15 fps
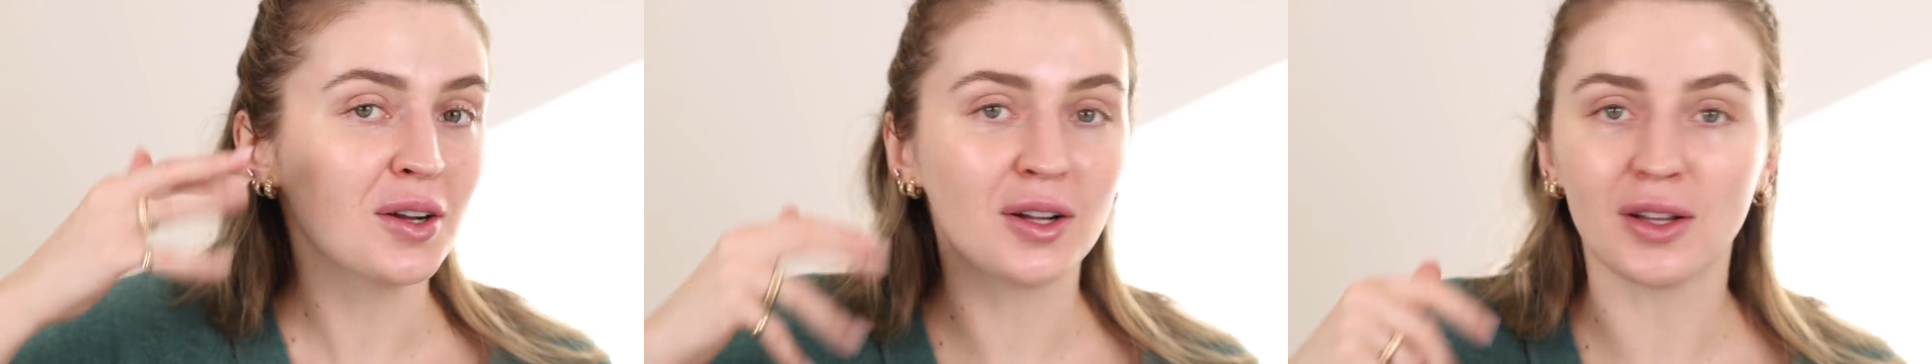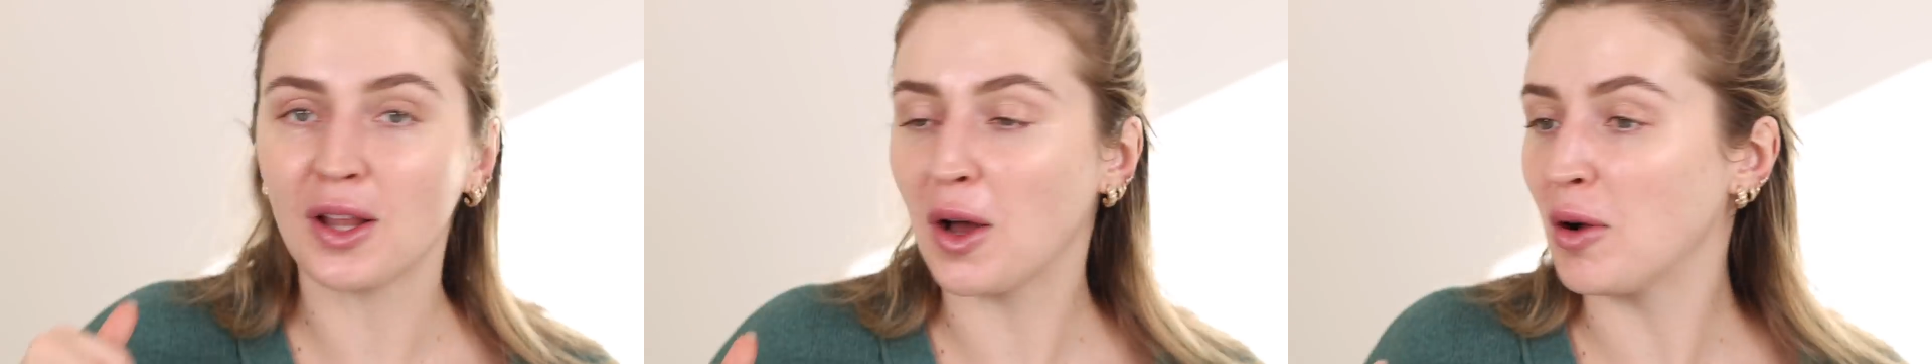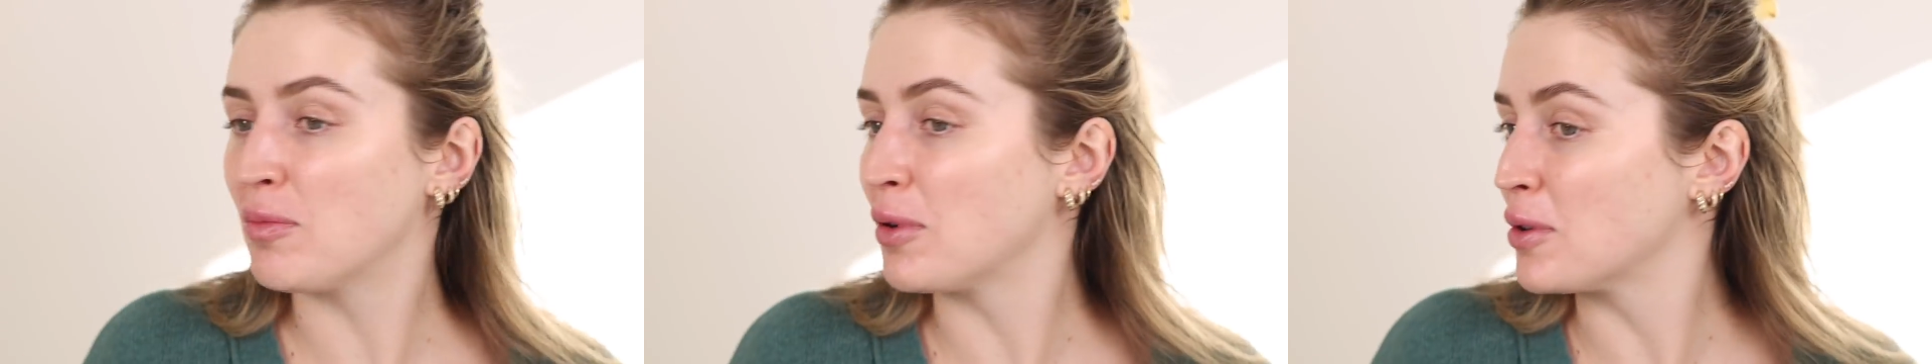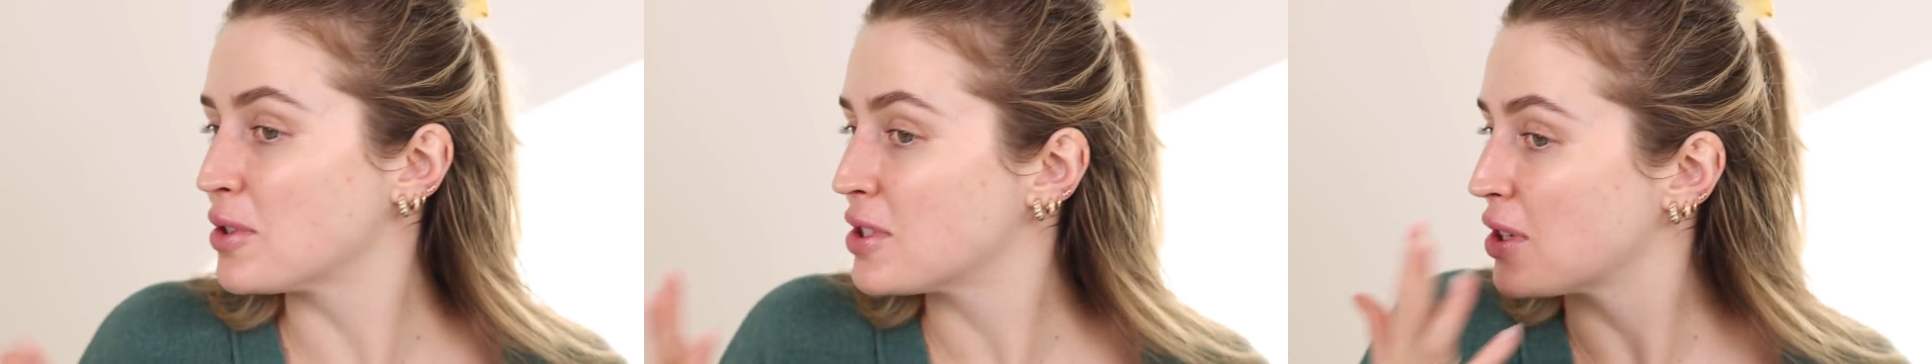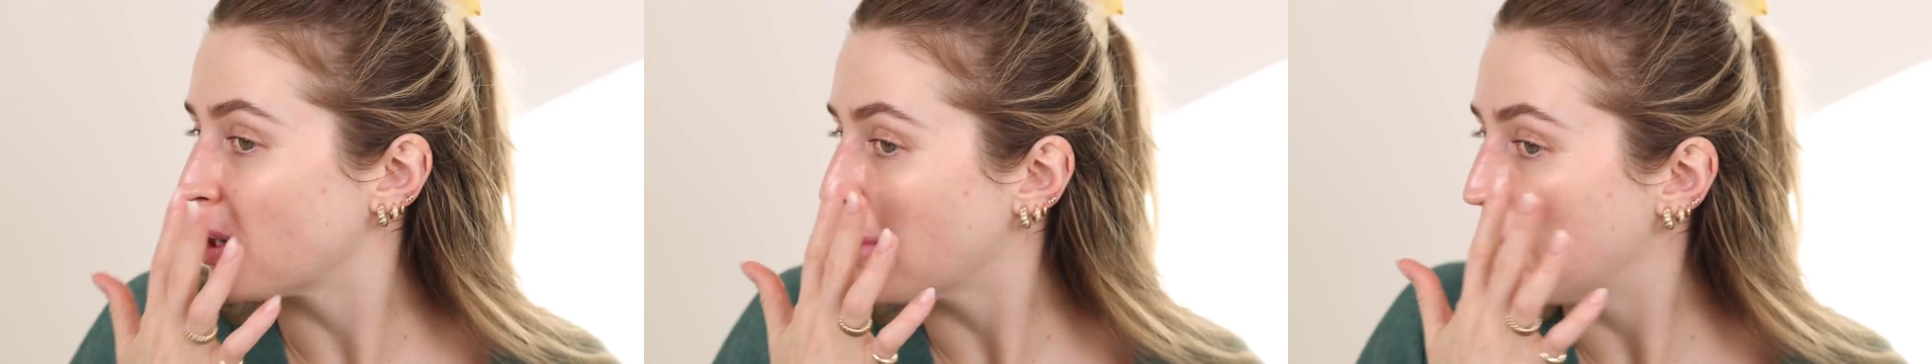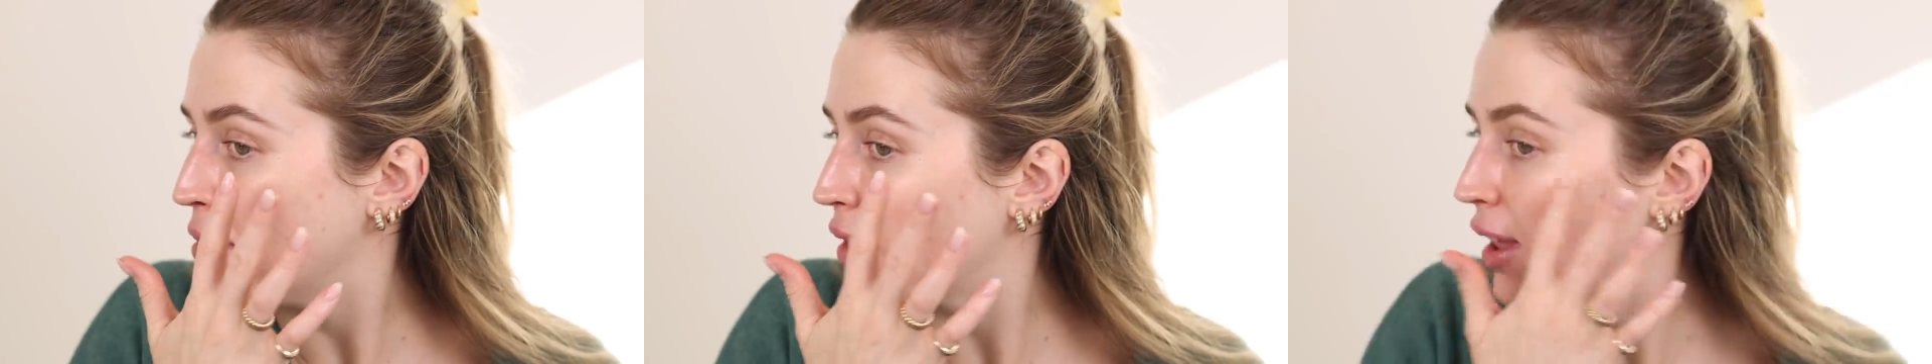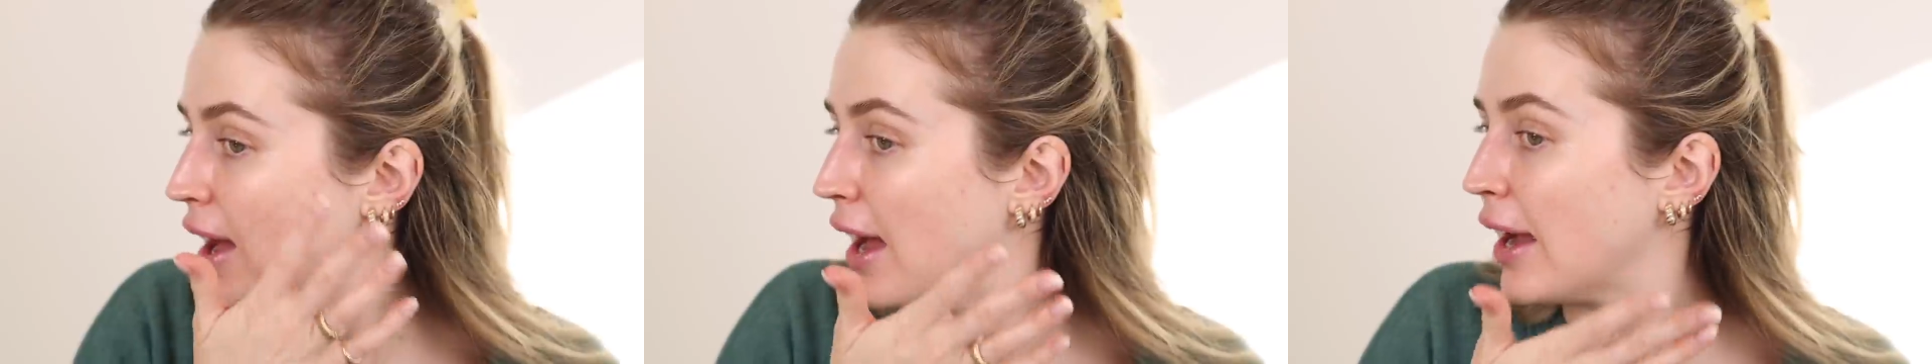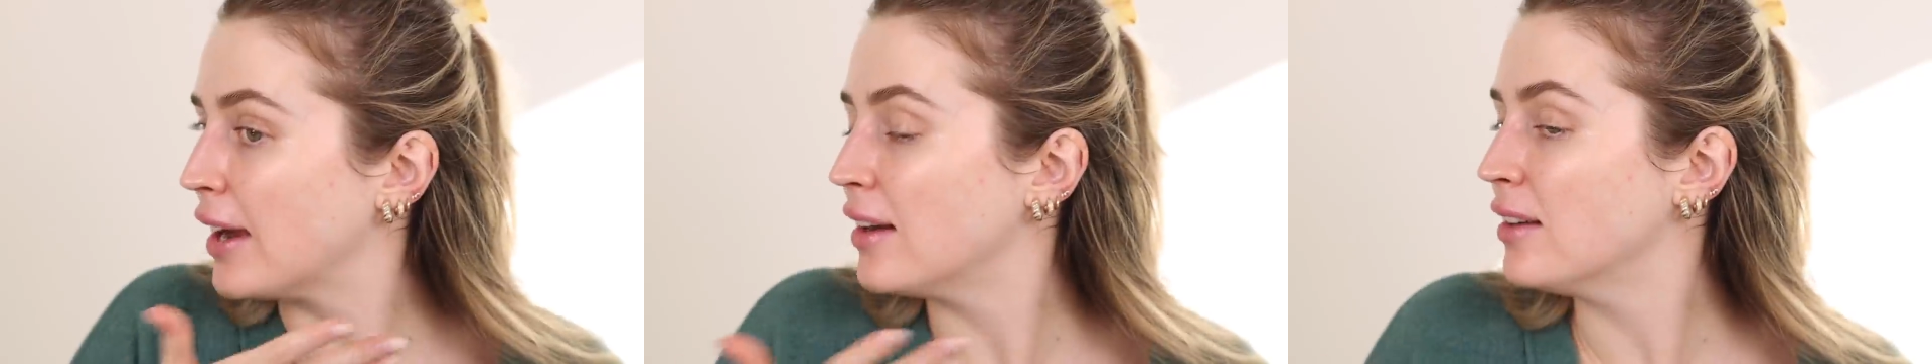glow booster
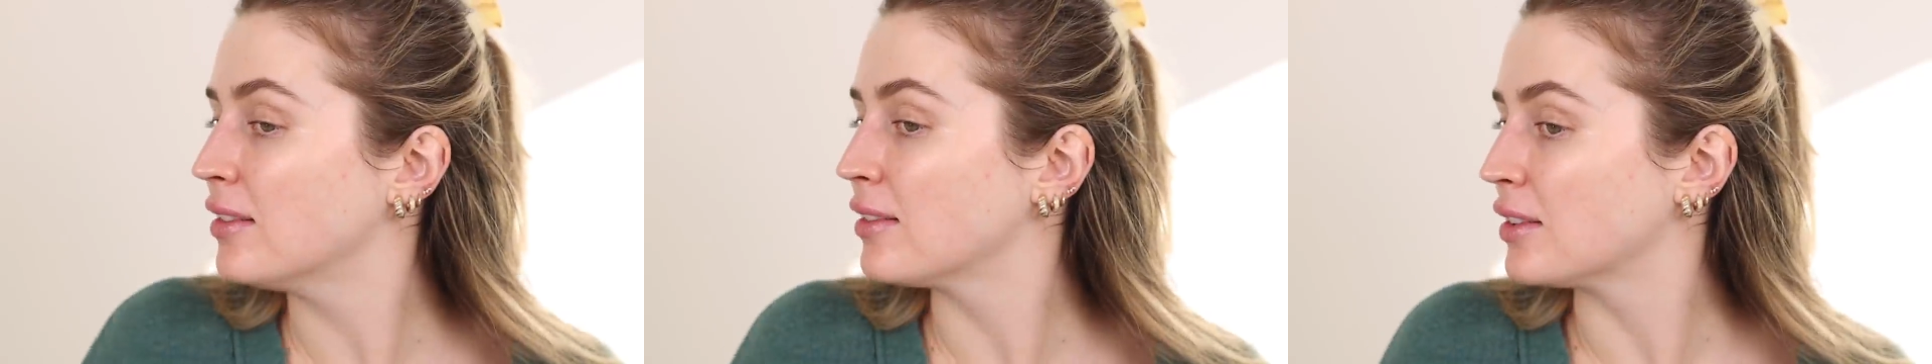applied.